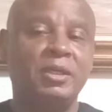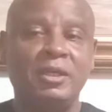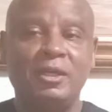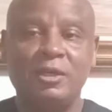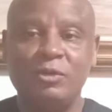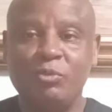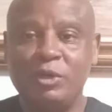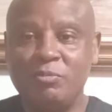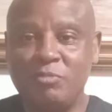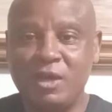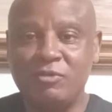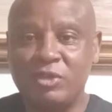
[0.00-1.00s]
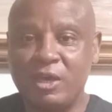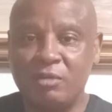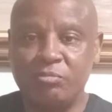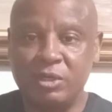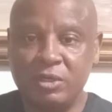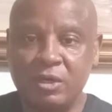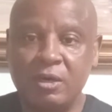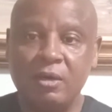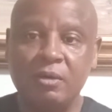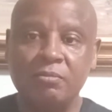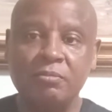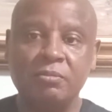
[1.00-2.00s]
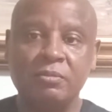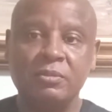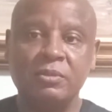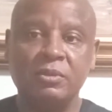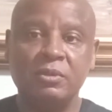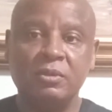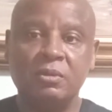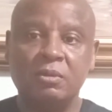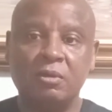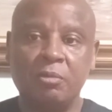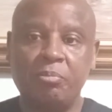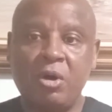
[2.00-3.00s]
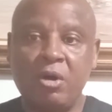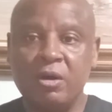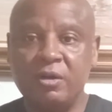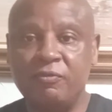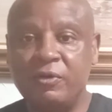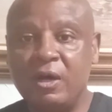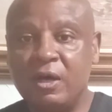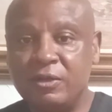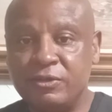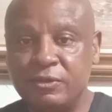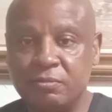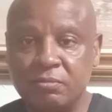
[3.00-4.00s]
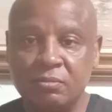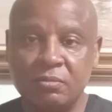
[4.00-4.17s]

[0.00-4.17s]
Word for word: and we make that become a part of us.